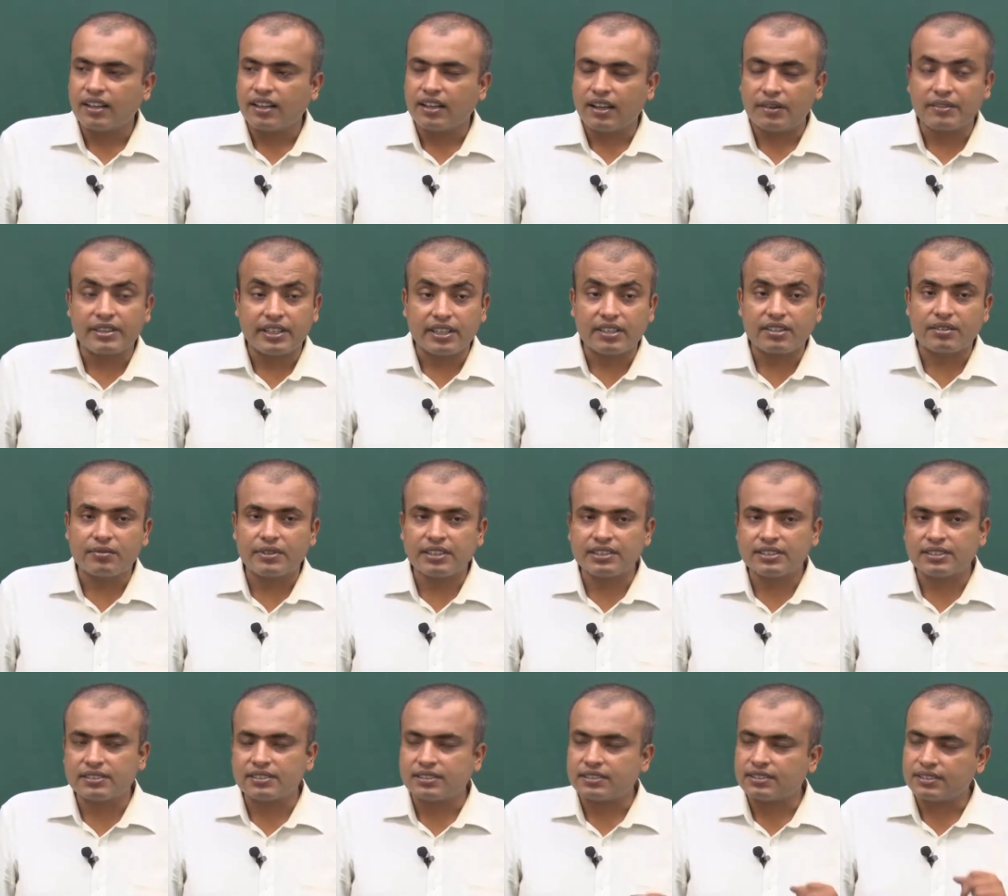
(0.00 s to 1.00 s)
I mean error
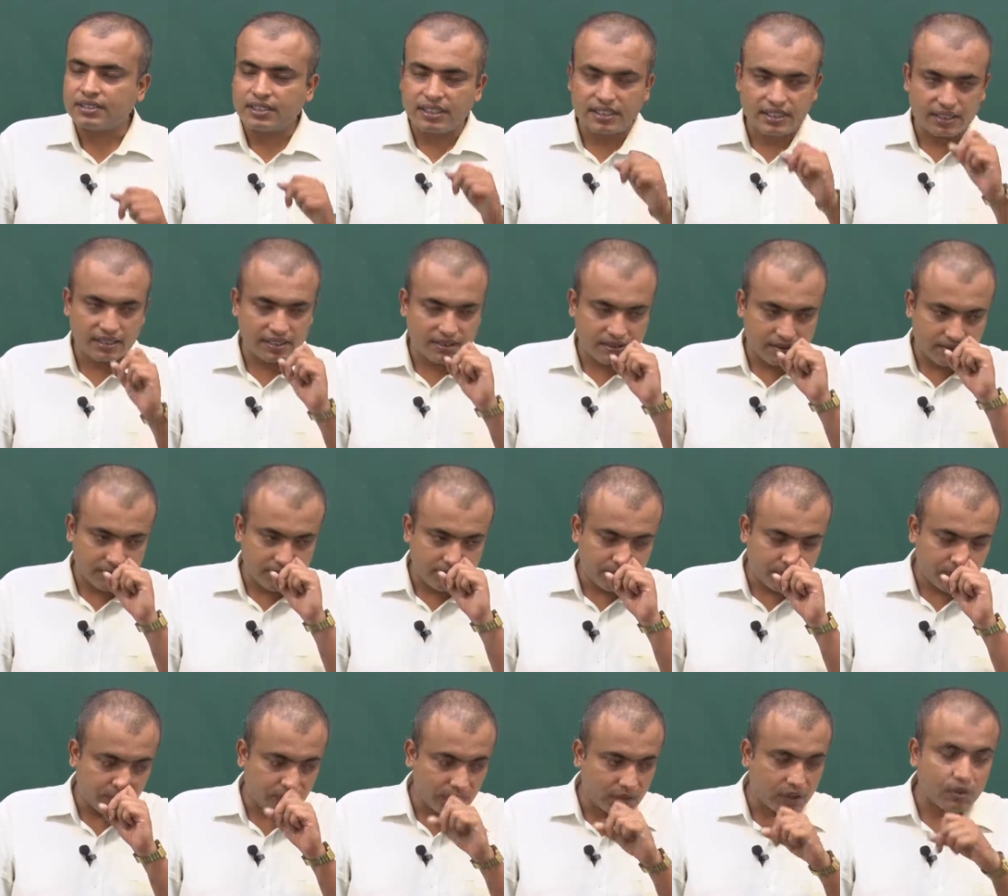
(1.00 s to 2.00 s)
messages, and
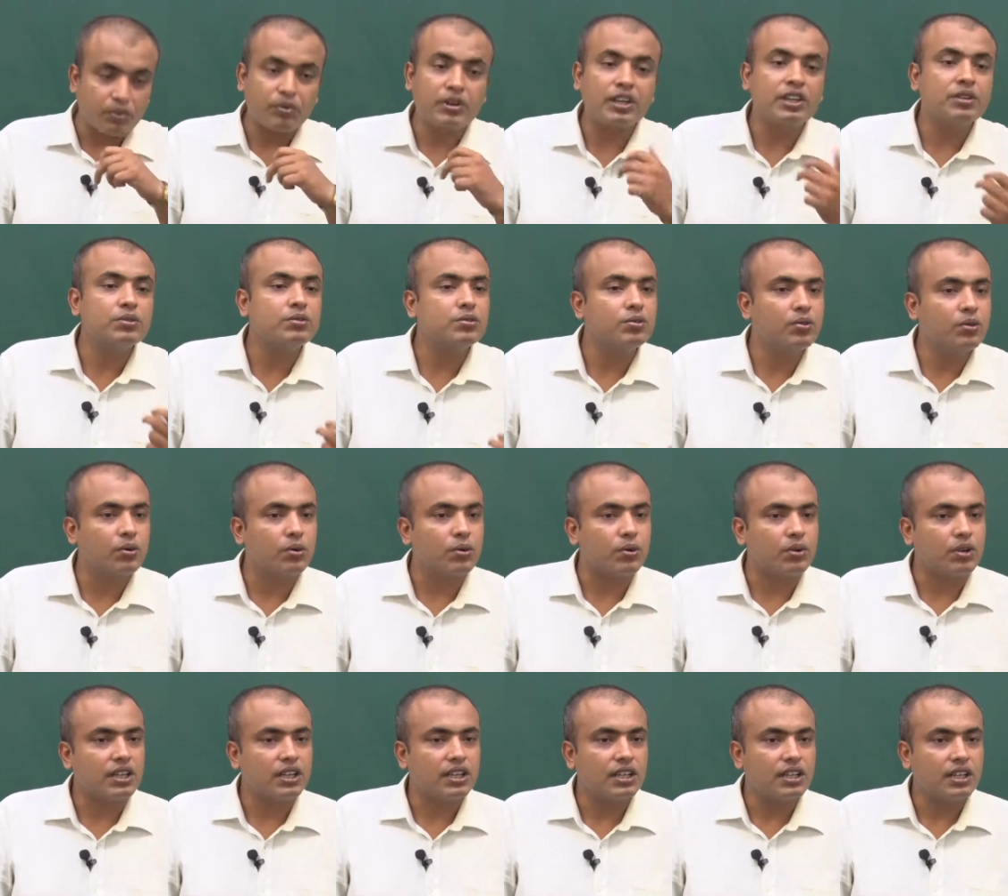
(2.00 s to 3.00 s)
the way you code
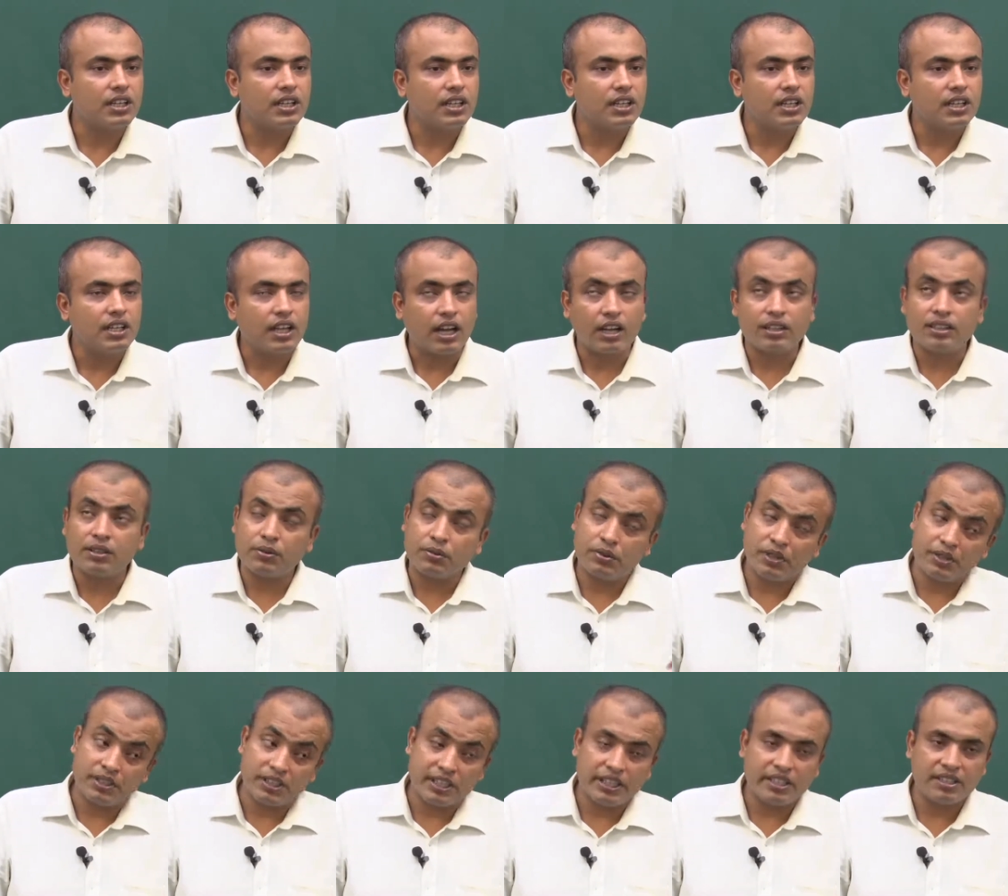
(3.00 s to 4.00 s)
and the
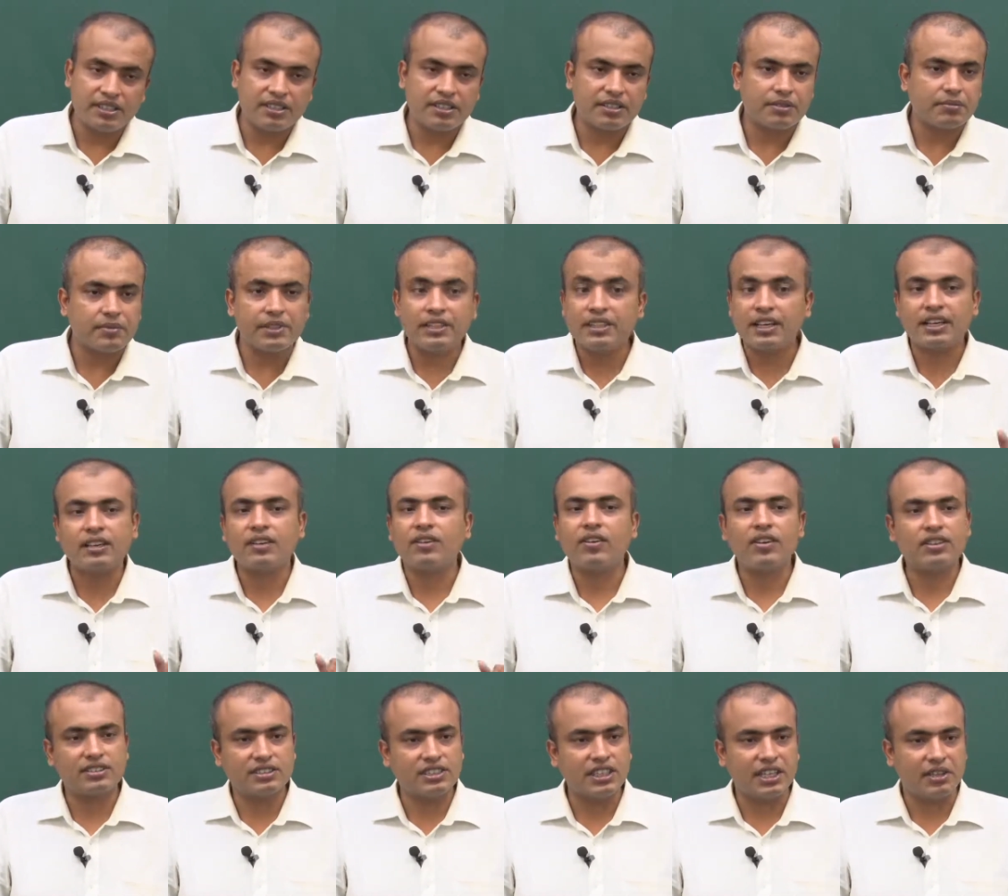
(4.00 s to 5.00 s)
way they interpret are
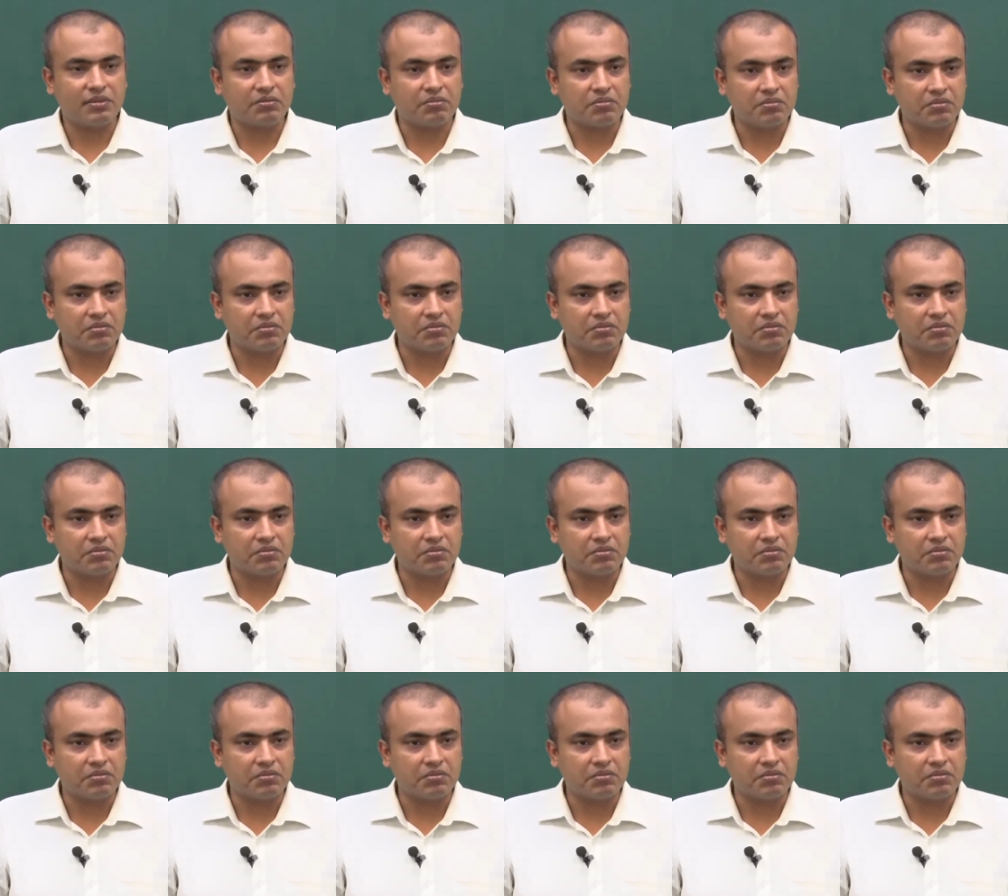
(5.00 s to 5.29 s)
not same.